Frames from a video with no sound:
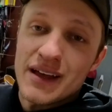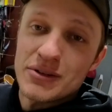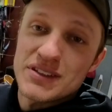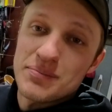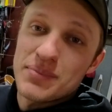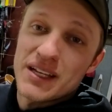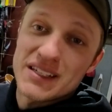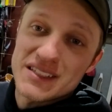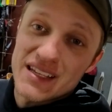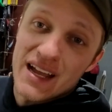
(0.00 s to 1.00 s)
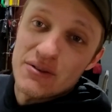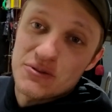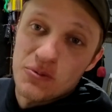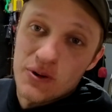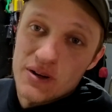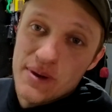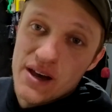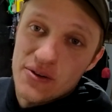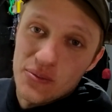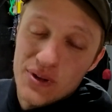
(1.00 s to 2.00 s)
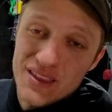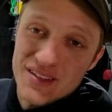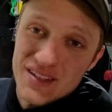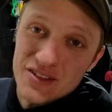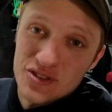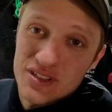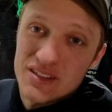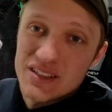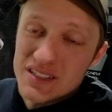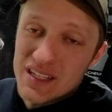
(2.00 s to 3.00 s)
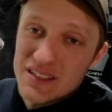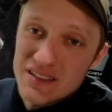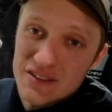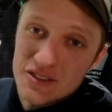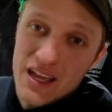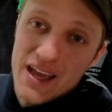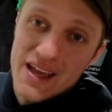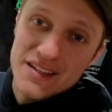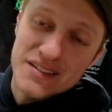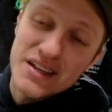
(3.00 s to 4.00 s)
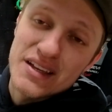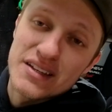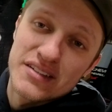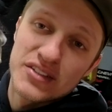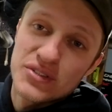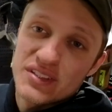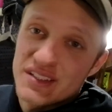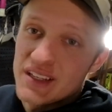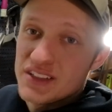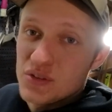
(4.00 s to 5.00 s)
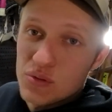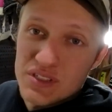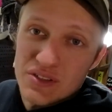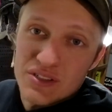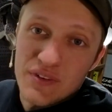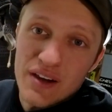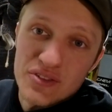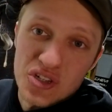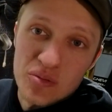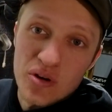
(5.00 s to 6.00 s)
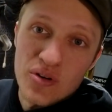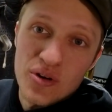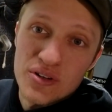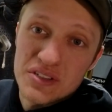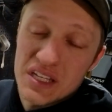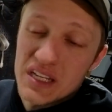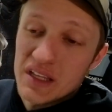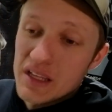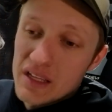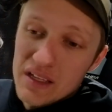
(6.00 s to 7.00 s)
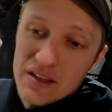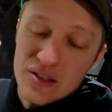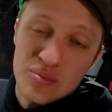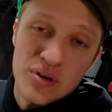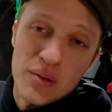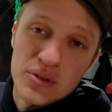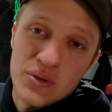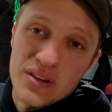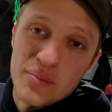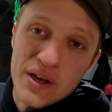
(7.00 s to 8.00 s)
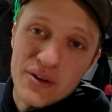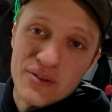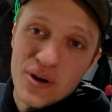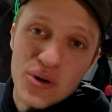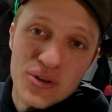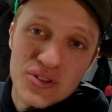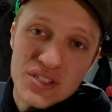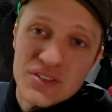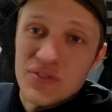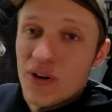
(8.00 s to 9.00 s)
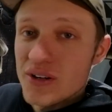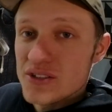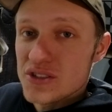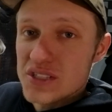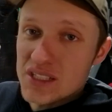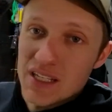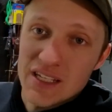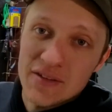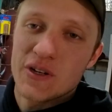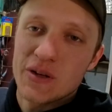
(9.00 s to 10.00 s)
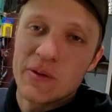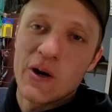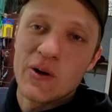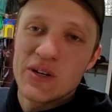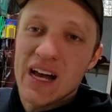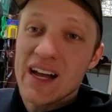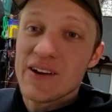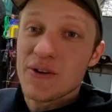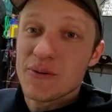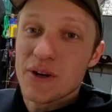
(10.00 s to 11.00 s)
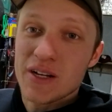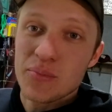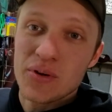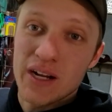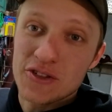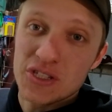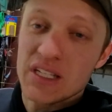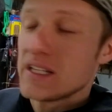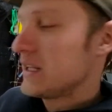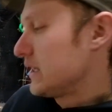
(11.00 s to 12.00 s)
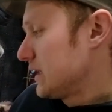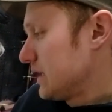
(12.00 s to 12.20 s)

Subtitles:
That was the biggest thing I was worried about with this engine, is that this engine has Series 6 or Series 5 turbo rotors in it. They're probably one of the better rotors as far as just like turbo, 9-0-1 compression,